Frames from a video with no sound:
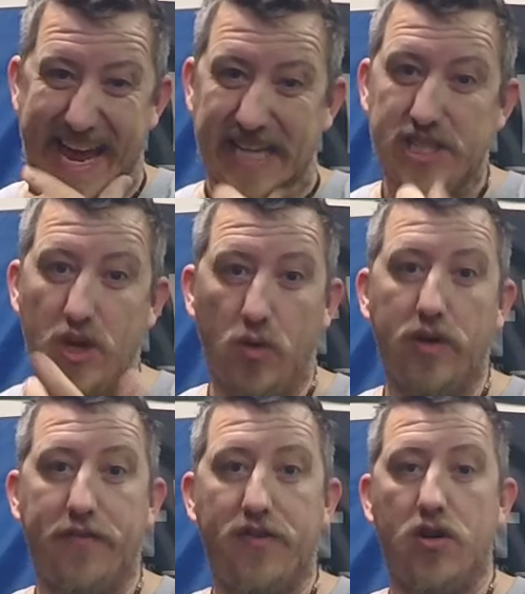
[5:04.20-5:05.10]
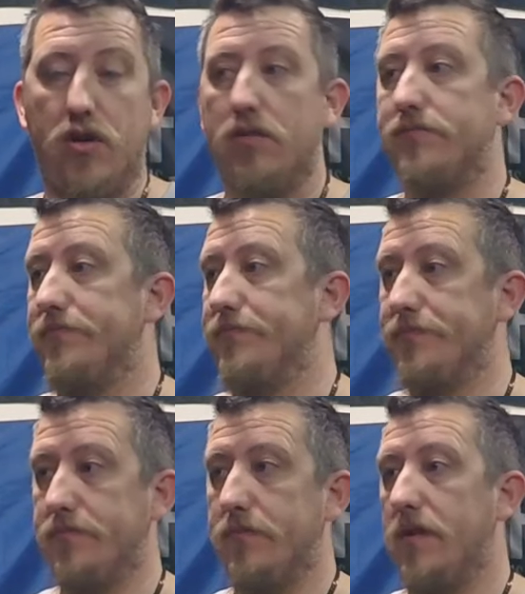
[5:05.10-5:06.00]
sold it for
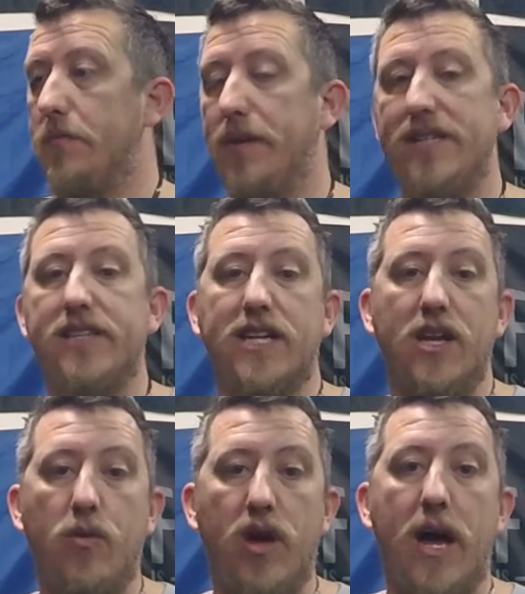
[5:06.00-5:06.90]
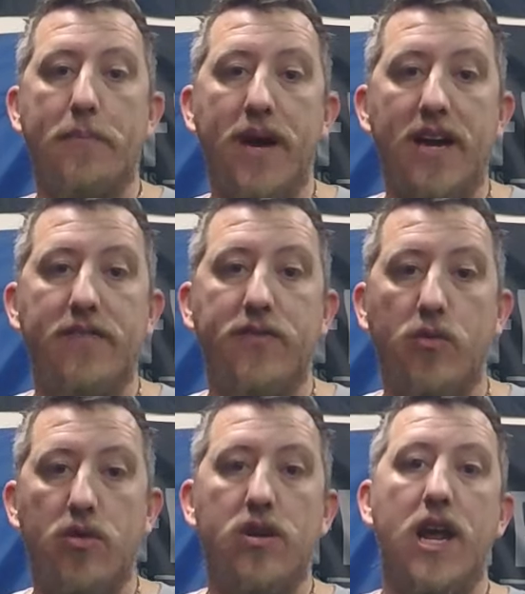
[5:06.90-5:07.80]
basically what I paid
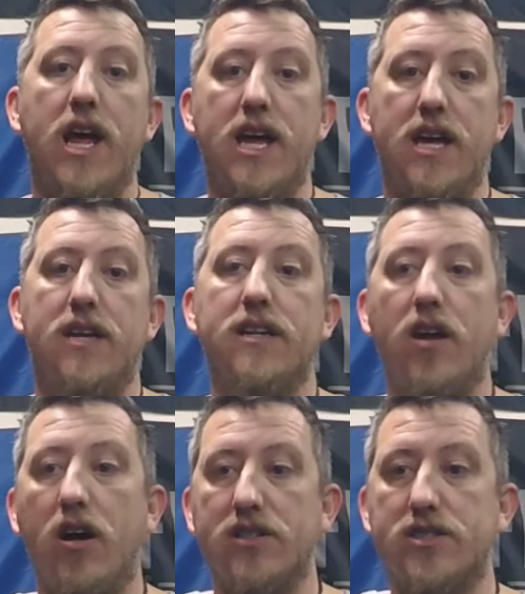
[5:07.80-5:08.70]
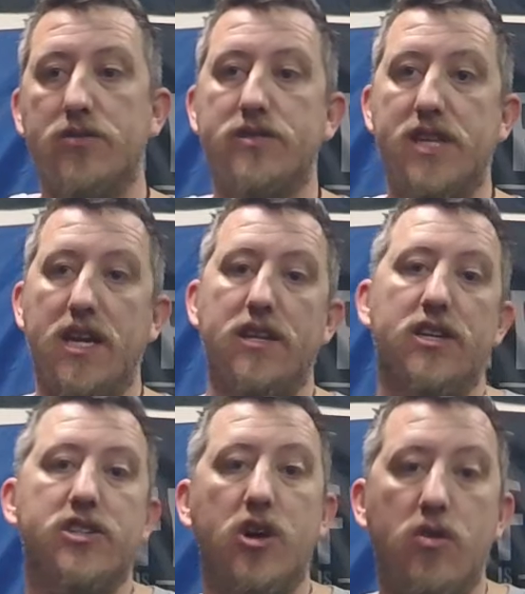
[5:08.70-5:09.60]
for it, and also sending the
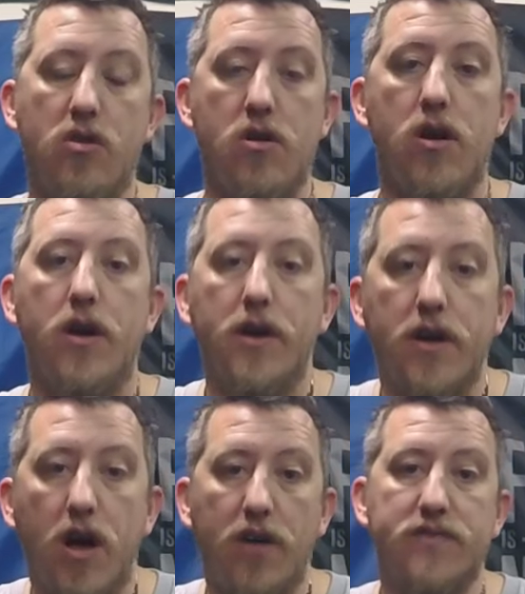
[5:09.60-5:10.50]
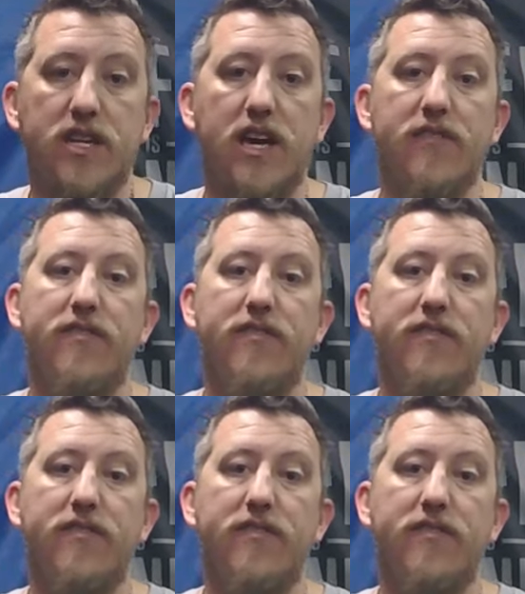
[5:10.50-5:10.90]
tuner off to get